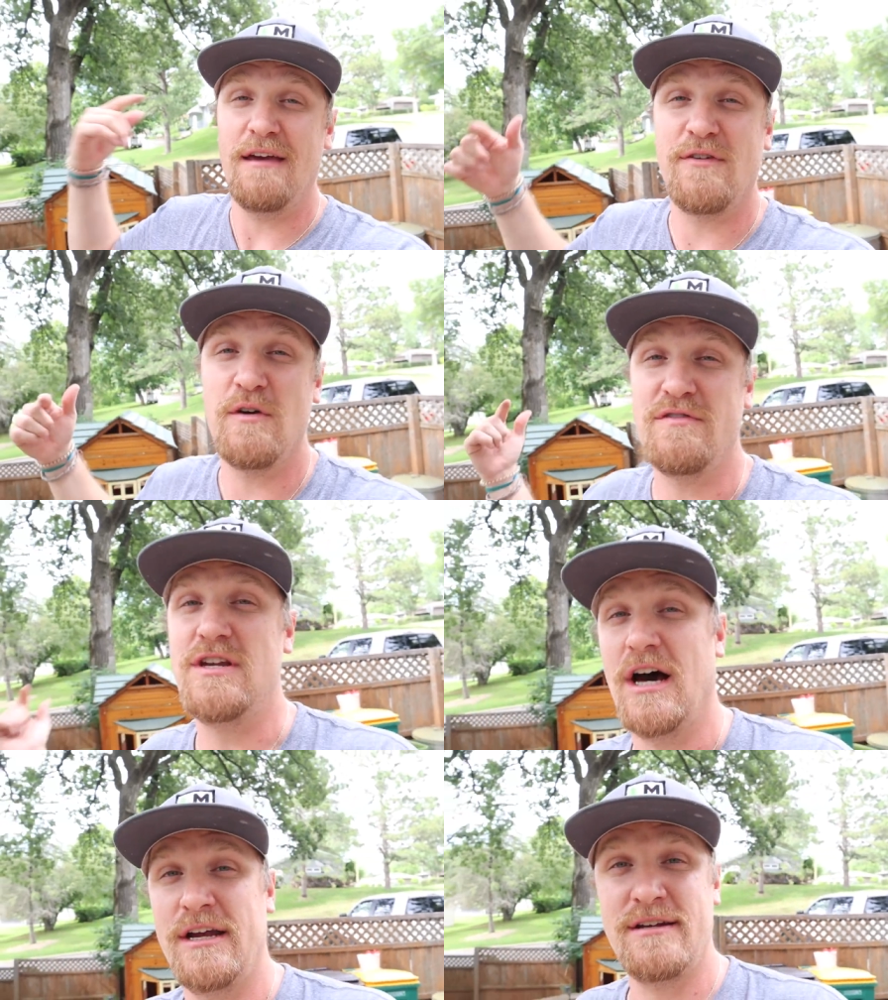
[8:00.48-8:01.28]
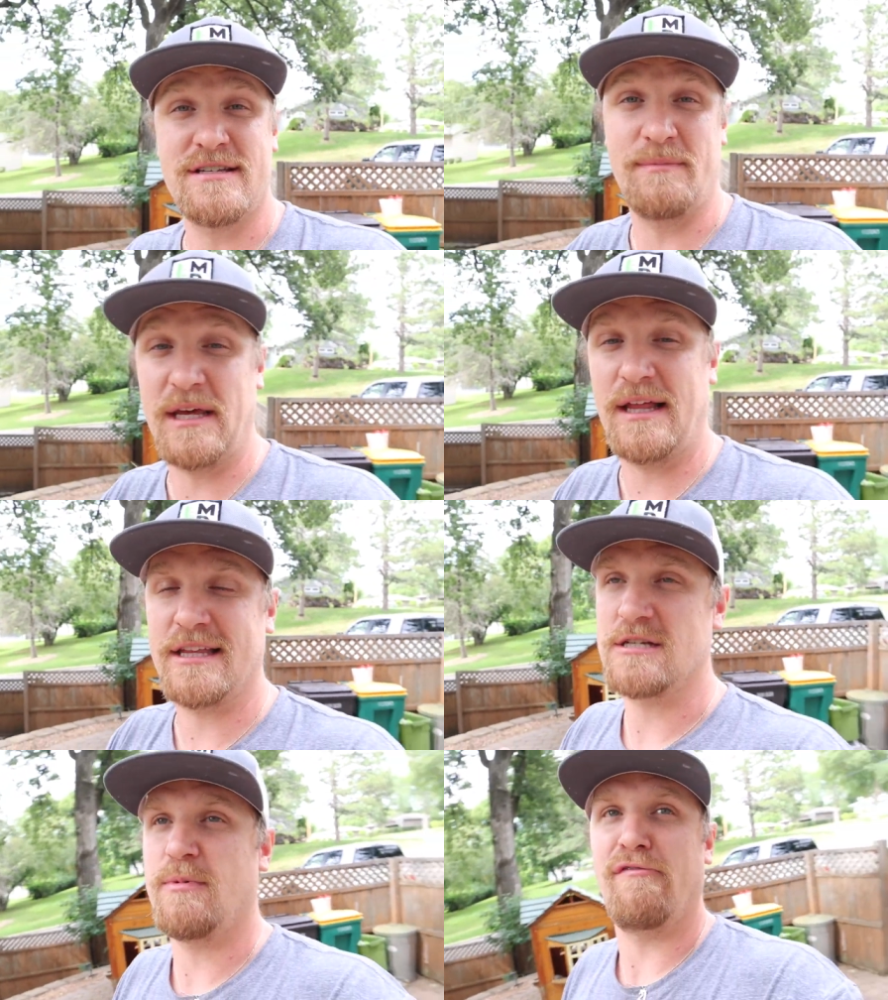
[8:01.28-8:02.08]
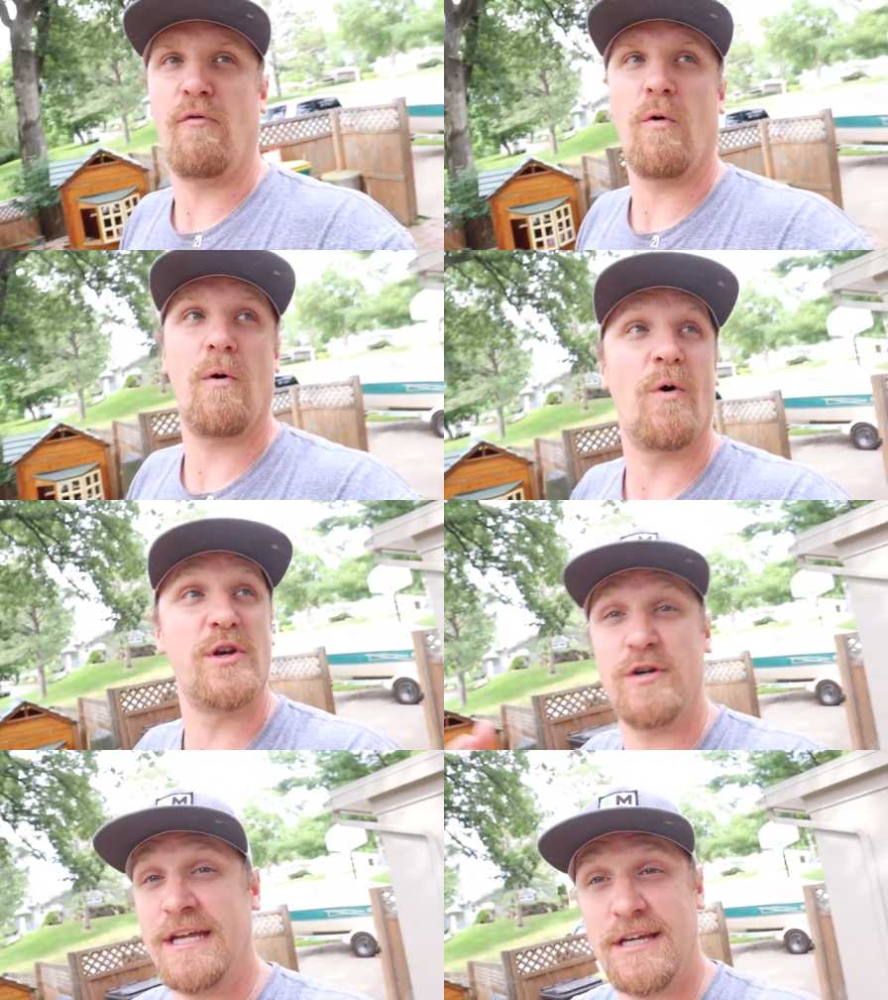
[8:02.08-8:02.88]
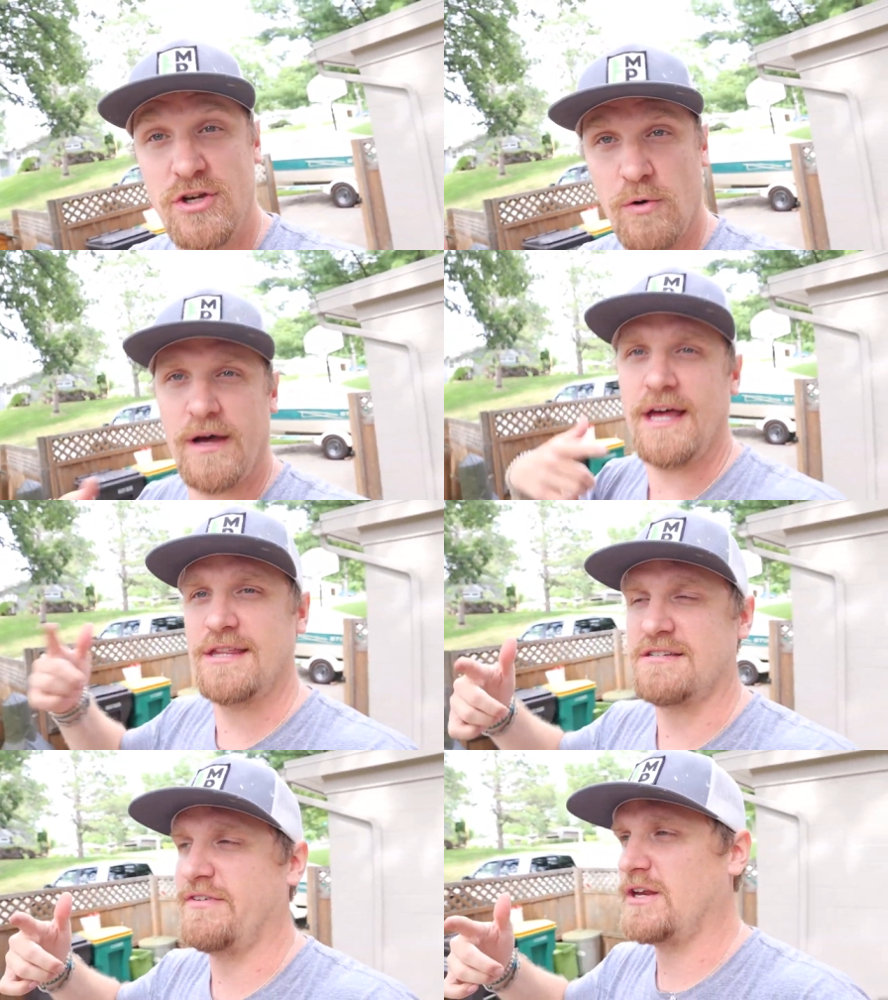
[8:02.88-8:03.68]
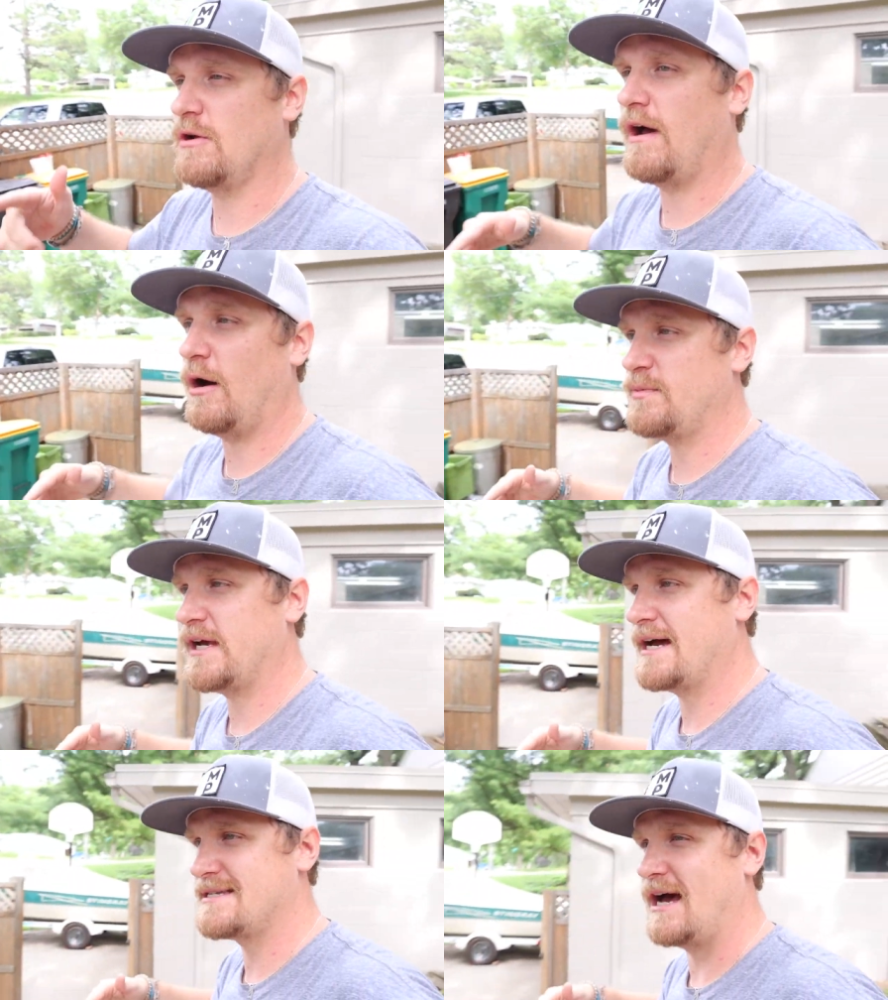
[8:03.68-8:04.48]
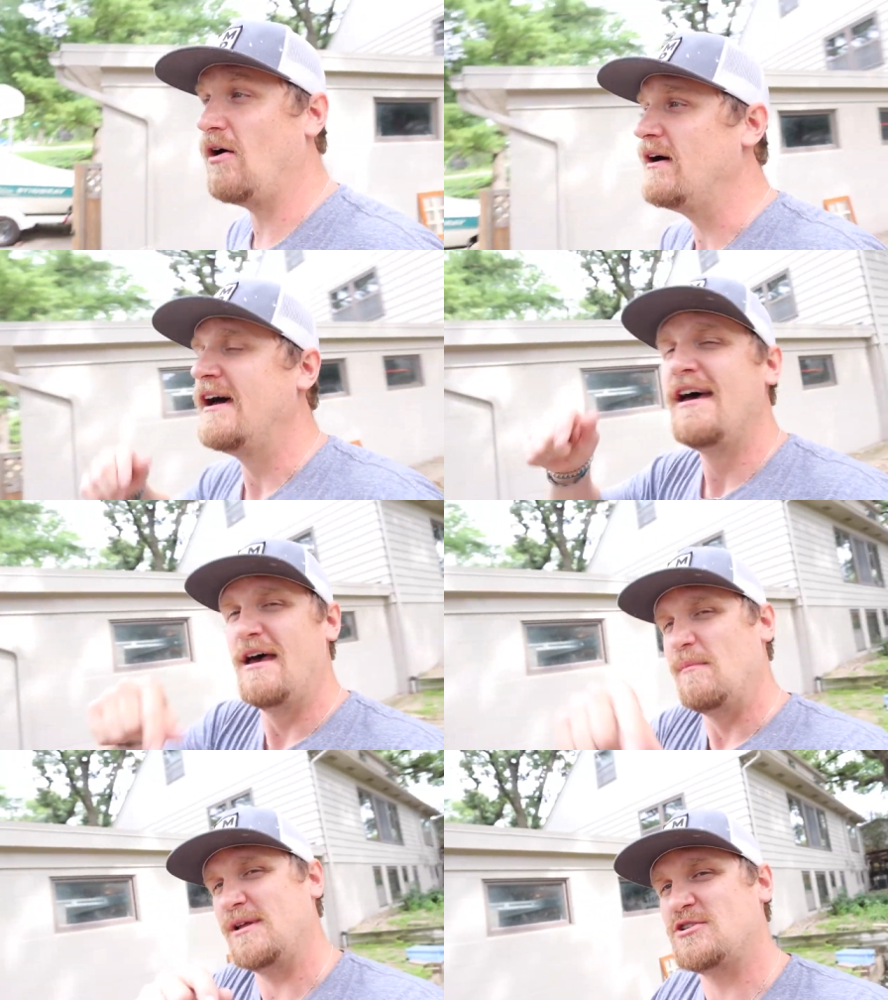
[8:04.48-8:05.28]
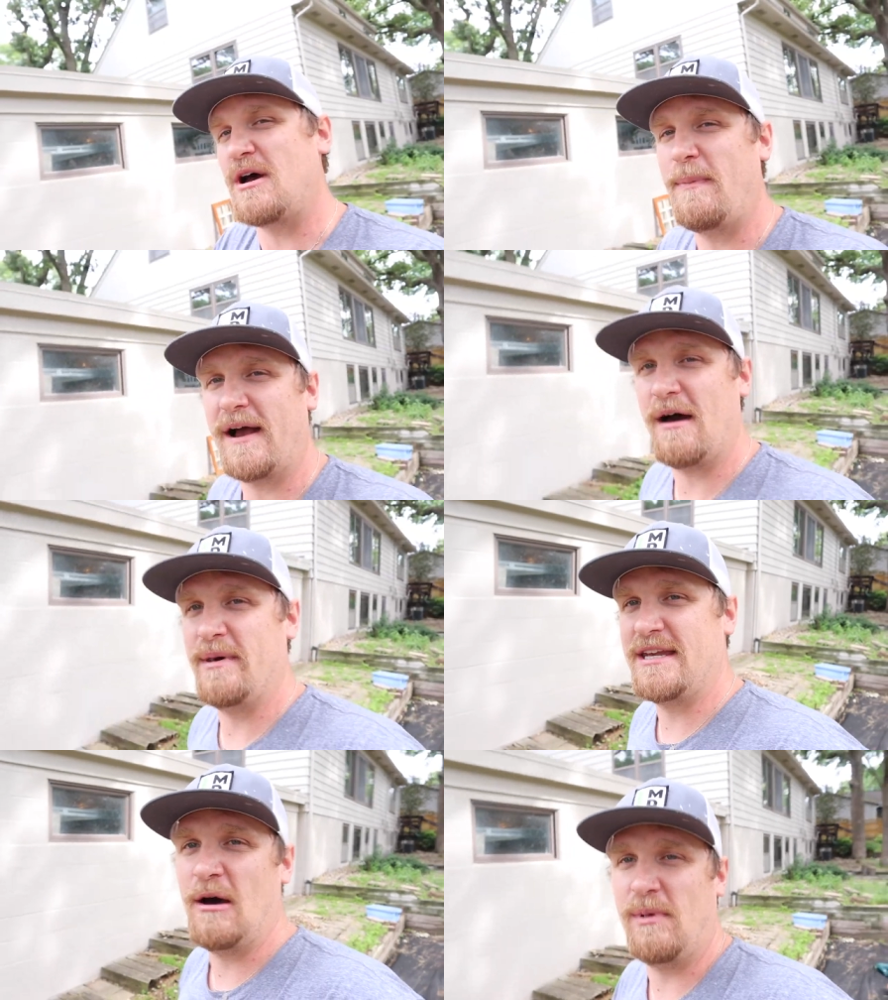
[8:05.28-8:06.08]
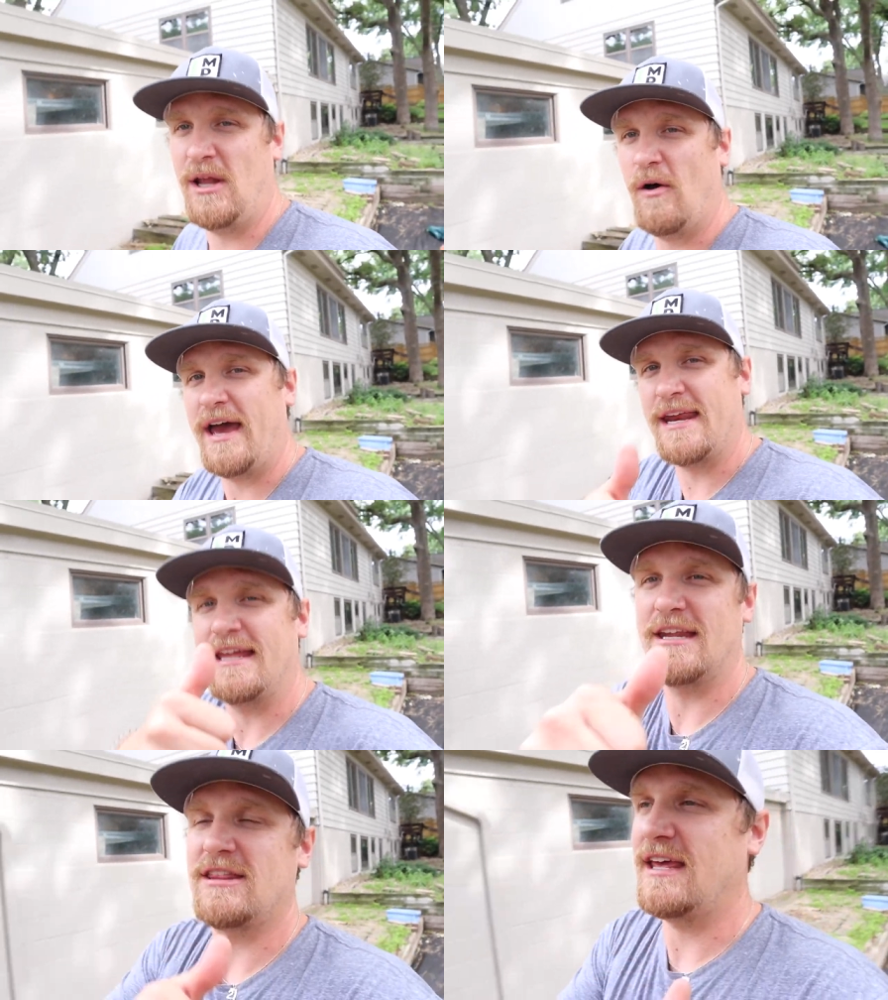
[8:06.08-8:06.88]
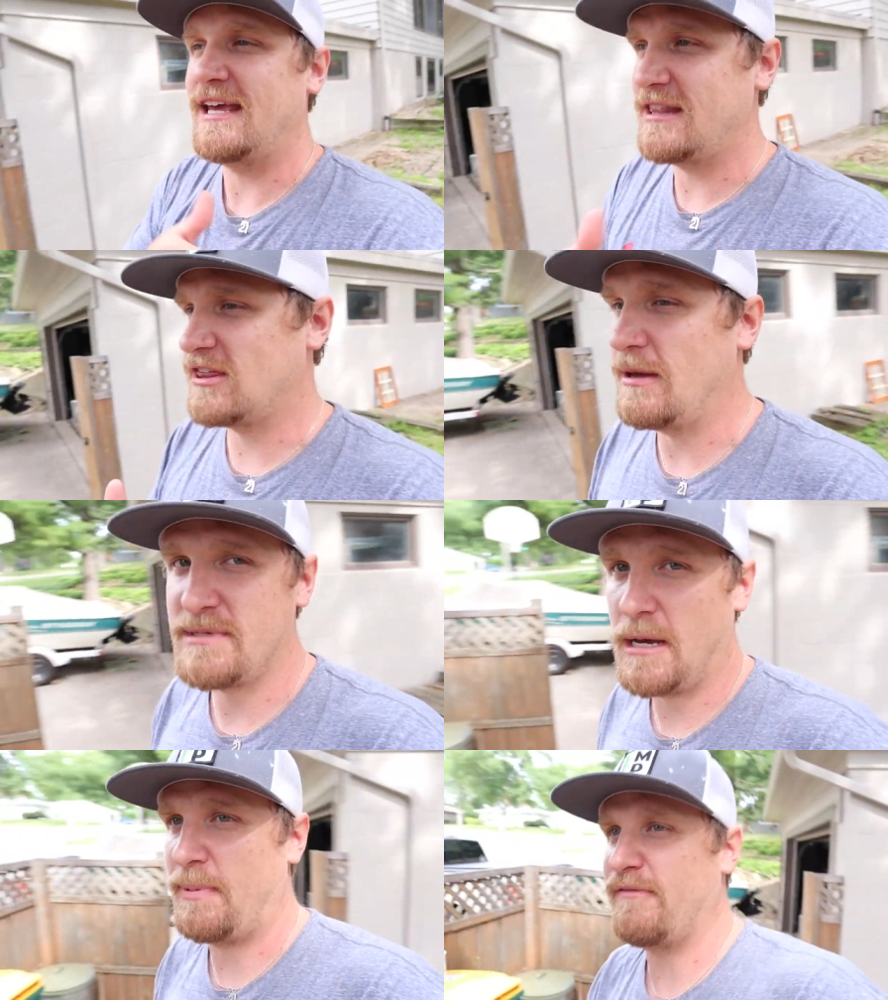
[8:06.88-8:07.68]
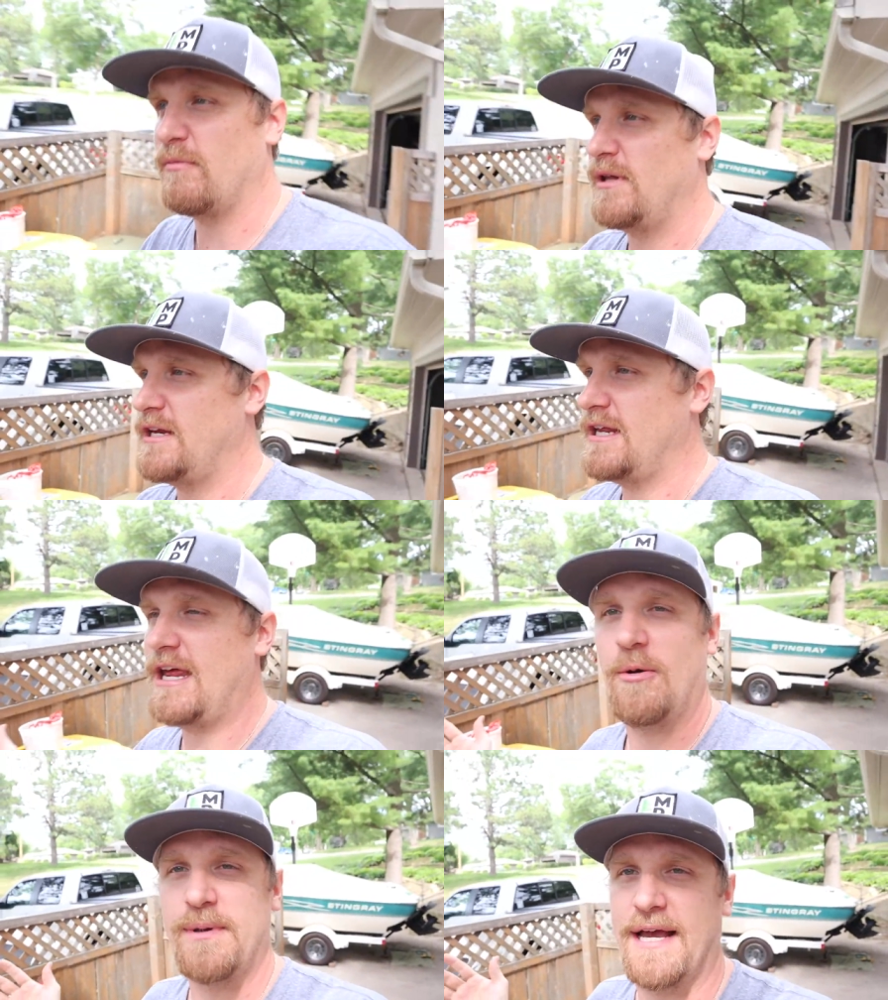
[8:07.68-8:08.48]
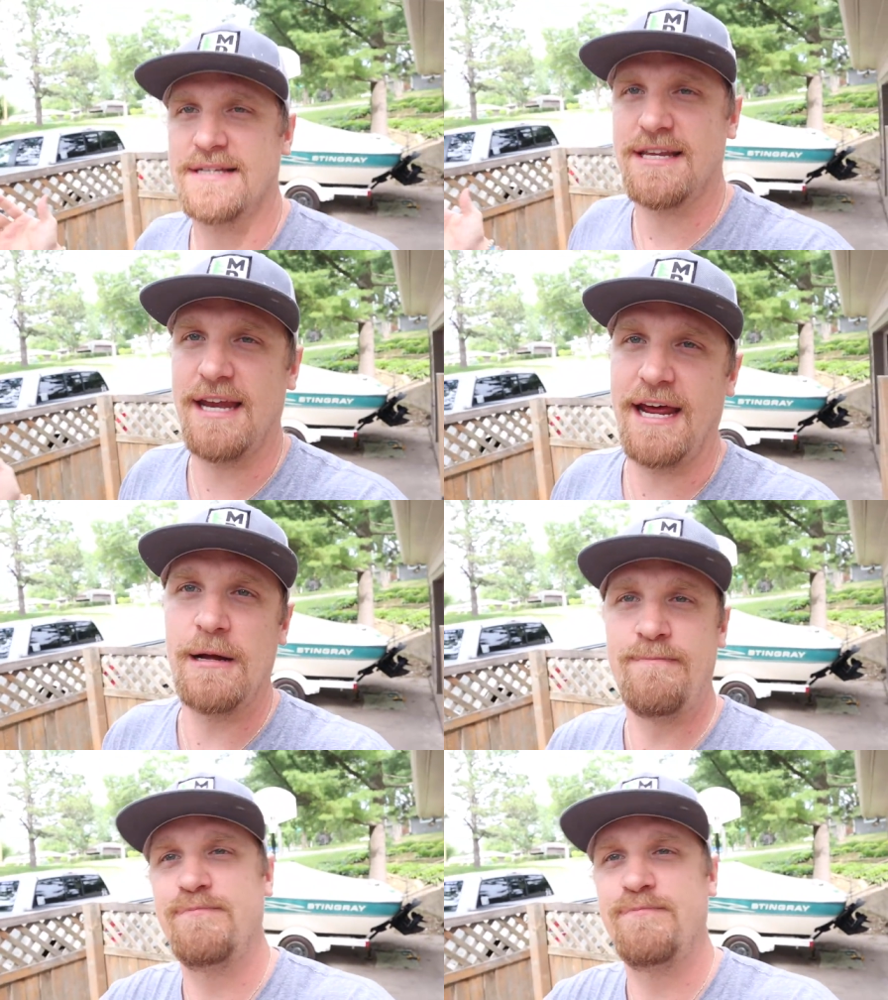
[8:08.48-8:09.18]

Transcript: If you've done something like this before or you need to do it and this video helped you guys out, please drop a comment down below and hit the, hit the thumbs up if it really did help you guys today.